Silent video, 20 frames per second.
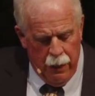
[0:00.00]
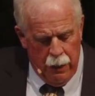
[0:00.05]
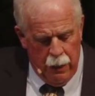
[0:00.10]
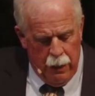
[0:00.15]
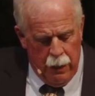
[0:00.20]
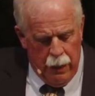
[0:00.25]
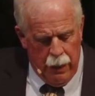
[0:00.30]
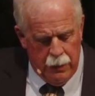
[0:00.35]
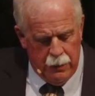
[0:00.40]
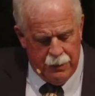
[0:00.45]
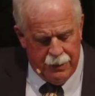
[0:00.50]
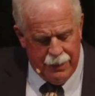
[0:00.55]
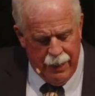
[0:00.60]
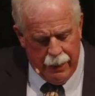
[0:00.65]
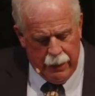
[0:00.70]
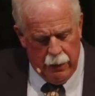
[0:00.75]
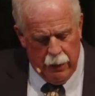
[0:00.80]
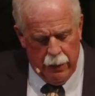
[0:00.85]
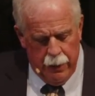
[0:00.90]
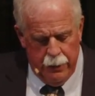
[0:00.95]
And
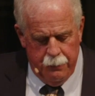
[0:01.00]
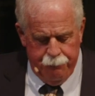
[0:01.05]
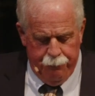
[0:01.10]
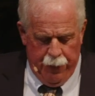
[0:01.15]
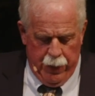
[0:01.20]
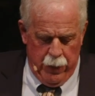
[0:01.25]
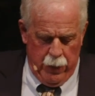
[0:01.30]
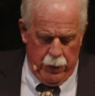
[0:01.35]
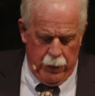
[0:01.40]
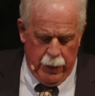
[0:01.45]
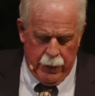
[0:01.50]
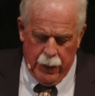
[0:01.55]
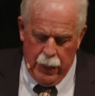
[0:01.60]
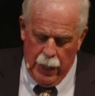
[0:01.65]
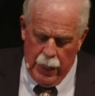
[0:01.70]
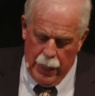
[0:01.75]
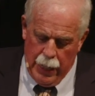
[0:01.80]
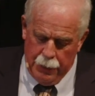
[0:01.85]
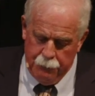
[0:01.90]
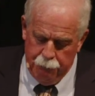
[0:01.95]
secondly, that
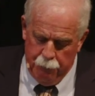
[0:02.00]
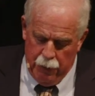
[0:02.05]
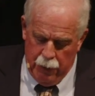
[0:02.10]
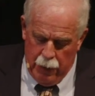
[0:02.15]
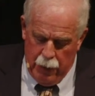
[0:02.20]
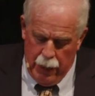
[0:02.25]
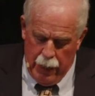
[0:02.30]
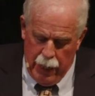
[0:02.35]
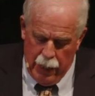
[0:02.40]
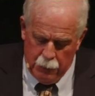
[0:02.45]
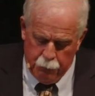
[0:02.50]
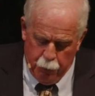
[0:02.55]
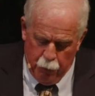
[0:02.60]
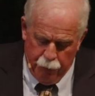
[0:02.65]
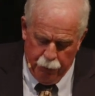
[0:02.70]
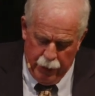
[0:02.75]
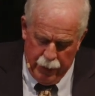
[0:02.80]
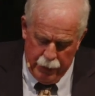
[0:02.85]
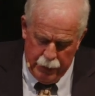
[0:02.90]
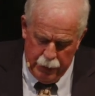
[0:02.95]
God has
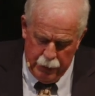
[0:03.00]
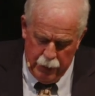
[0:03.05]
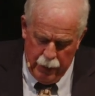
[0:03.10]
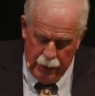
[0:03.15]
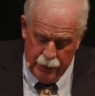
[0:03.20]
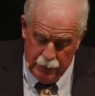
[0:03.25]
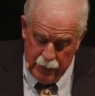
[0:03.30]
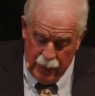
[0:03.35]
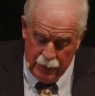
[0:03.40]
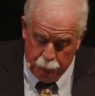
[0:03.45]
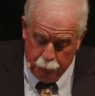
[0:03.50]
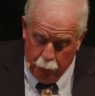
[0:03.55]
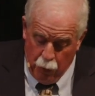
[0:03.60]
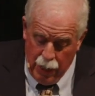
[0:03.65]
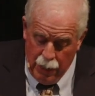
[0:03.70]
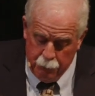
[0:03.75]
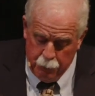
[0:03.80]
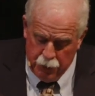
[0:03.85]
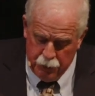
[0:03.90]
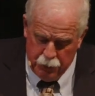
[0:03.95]
provided, as,
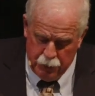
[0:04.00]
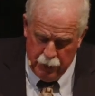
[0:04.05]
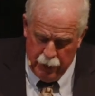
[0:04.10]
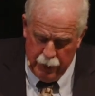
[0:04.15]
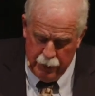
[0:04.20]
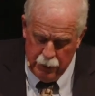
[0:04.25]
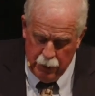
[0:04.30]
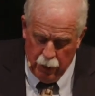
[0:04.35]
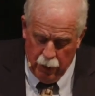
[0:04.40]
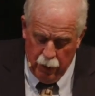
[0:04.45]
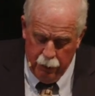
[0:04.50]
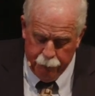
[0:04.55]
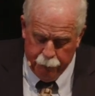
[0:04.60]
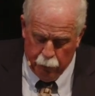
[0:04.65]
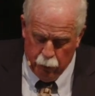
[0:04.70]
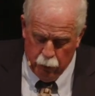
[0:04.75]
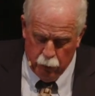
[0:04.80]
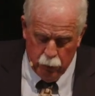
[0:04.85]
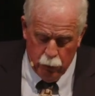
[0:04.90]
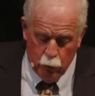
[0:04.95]
promised, a
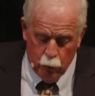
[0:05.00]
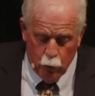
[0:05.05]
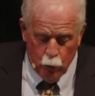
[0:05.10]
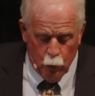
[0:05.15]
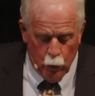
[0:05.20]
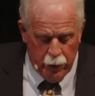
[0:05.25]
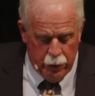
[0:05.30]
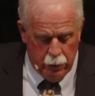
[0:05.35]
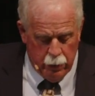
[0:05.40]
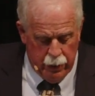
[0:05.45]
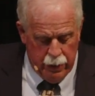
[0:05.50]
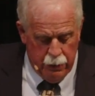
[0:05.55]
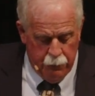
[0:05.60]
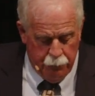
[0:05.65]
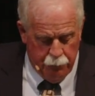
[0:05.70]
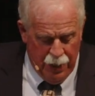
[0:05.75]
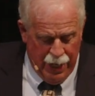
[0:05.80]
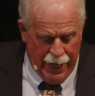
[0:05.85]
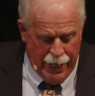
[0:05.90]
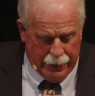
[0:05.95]
deliverer who will, in
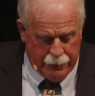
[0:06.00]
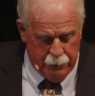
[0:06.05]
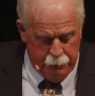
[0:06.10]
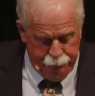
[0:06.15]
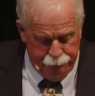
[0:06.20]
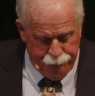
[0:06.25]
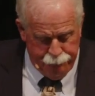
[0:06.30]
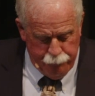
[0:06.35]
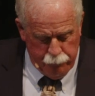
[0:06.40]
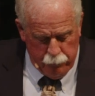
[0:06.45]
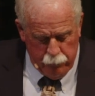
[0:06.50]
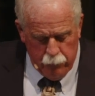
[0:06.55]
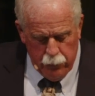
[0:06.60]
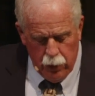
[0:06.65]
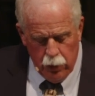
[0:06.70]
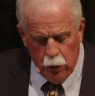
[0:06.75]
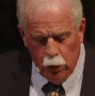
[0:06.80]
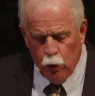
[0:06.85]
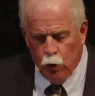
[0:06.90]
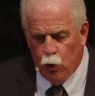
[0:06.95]
fact,
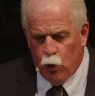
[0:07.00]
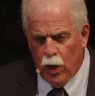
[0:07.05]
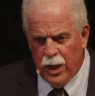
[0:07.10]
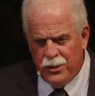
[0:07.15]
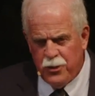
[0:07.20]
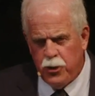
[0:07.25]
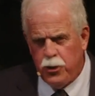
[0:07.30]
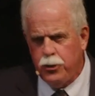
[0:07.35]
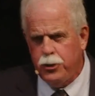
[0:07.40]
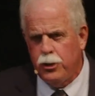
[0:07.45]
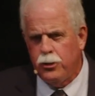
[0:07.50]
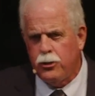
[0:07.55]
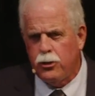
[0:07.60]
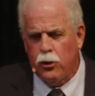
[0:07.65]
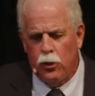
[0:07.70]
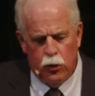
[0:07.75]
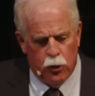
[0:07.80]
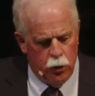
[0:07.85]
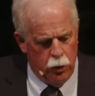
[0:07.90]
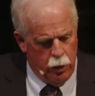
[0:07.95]
crush the
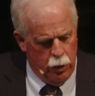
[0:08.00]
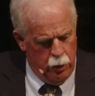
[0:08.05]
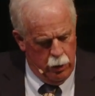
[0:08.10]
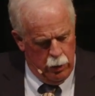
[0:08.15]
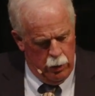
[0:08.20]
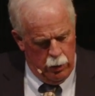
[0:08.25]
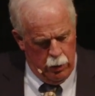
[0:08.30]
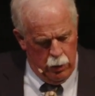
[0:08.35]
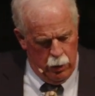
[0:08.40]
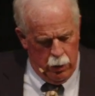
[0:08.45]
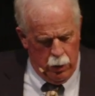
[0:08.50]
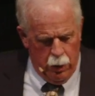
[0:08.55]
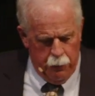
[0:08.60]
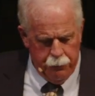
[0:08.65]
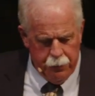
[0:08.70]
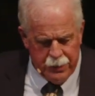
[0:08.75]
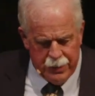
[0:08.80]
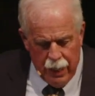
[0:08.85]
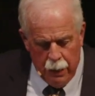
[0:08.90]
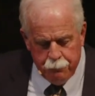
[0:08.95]
skull of the
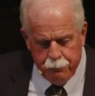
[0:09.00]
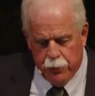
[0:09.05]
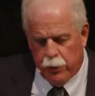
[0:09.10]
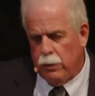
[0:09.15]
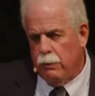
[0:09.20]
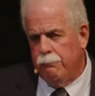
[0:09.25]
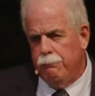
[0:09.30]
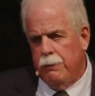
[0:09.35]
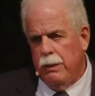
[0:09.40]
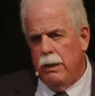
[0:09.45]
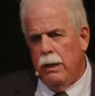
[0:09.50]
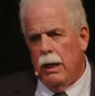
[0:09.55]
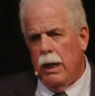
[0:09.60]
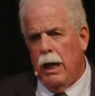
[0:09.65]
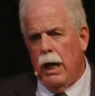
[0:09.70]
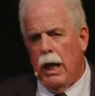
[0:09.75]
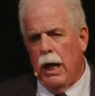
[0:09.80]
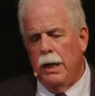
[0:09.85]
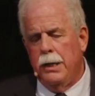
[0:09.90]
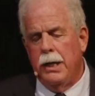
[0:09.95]
tempter.
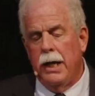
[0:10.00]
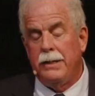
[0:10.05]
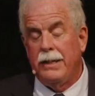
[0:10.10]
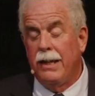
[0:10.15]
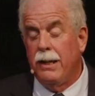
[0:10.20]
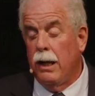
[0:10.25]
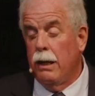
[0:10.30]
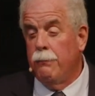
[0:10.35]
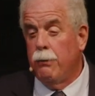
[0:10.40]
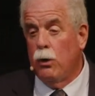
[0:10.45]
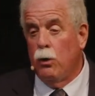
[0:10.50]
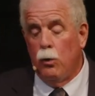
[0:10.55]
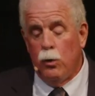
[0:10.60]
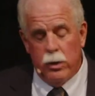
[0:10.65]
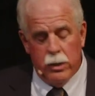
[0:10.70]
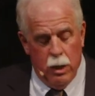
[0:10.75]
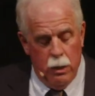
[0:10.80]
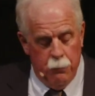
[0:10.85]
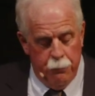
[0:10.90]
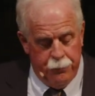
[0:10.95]
And that the deliverer will
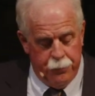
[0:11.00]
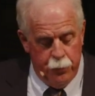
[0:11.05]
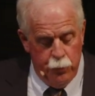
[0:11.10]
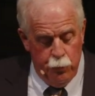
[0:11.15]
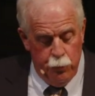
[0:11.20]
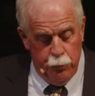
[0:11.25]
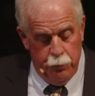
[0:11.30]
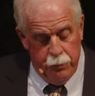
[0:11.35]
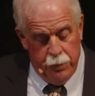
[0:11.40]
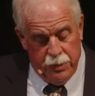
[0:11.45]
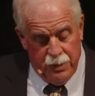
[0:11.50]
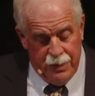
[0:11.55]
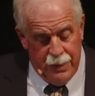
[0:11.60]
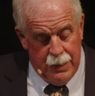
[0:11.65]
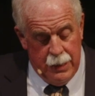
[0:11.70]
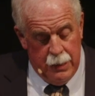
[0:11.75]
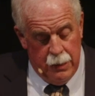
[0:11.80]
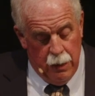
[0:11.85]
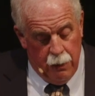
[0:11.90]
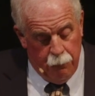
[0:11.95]
come through the
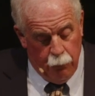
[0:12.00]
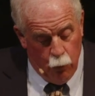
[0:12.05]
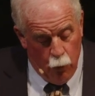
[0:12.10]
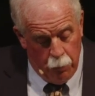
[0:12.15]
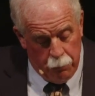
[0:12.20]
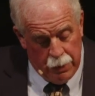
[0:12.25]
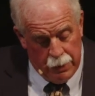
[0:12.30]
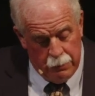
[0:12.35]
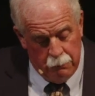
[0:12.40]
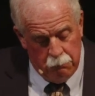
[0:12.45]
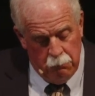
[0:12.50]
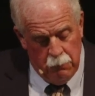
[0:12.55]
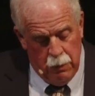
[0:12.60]
seed of woman,